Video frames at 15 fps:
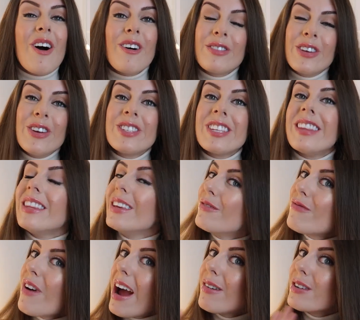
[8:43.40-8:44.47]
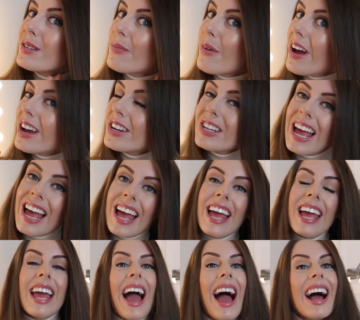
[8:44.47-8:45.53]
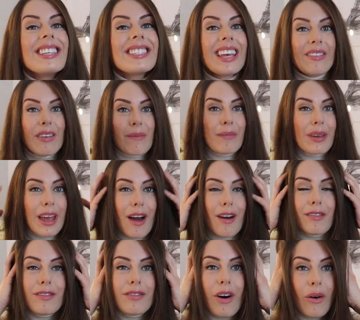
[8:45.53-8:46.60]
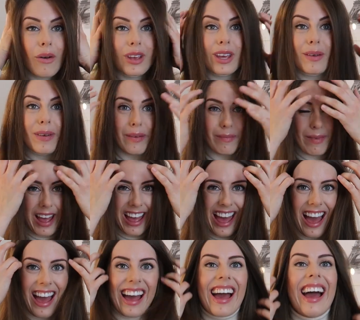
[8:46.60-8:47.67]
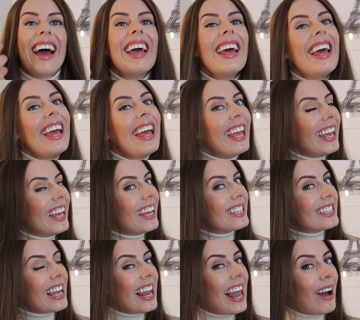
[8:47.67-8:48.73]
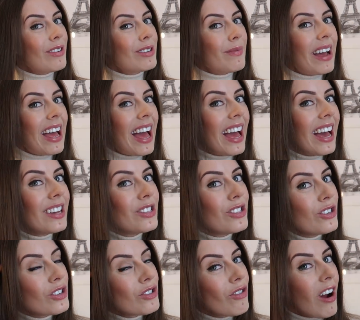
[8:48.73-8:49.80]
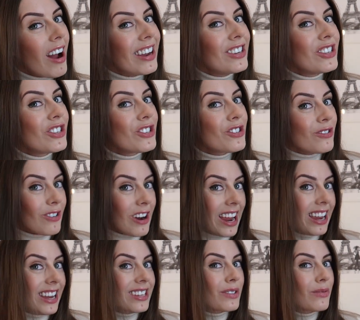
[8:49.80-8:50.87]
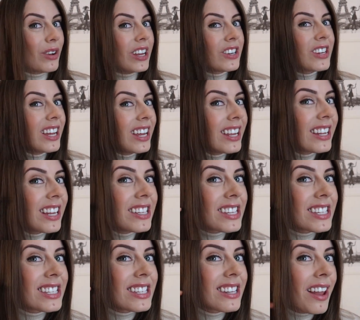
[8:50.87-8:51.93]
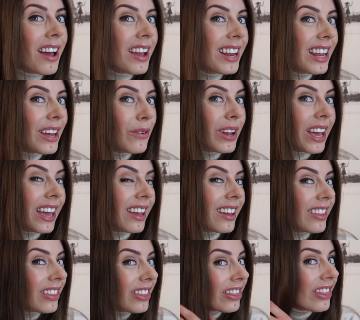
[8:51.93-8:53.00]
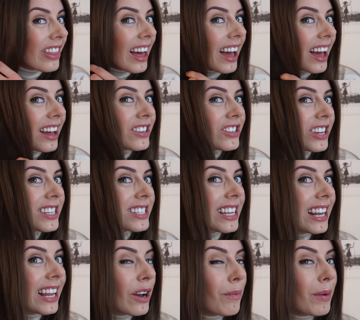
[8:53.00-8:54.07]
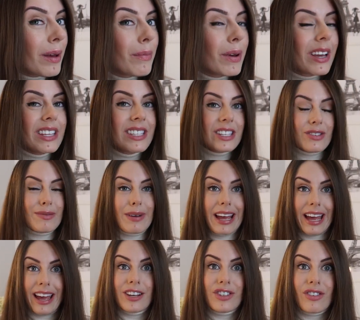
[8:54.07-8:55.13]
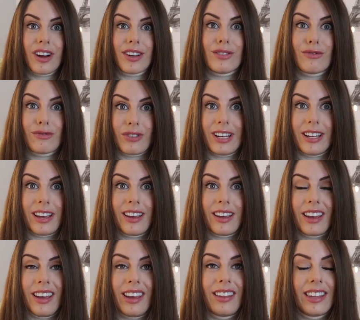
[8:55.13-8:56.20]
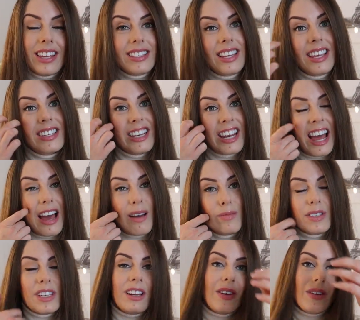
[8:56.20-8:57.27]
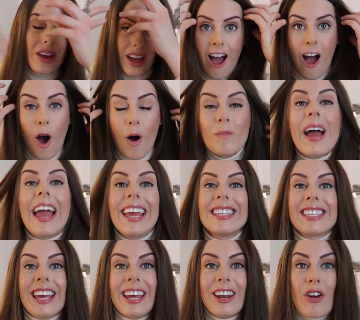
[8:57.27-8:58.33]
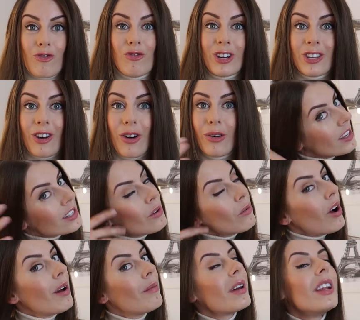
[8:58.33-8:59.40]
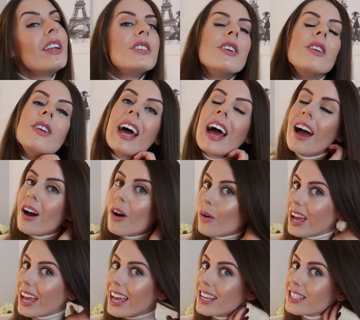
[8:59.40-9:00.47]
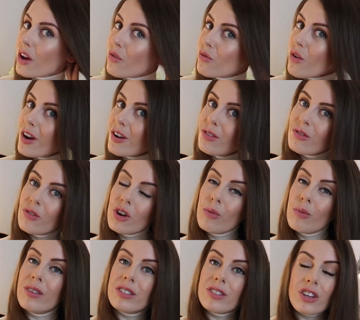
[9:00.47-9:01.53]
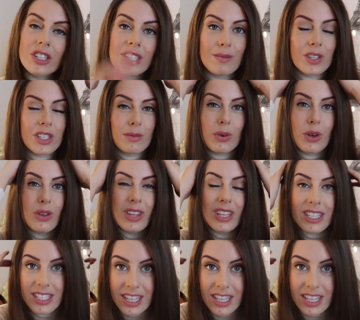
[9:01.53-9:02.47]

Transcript: of using the round brush. It has given me volume in my hair. It has allowed my hair to dry straight, which there's a slight little kink there, just a little bit, but considering my hair dries really kinky, this is an absolute amazing result. So what I'm gonna do now is run through with just some smoothing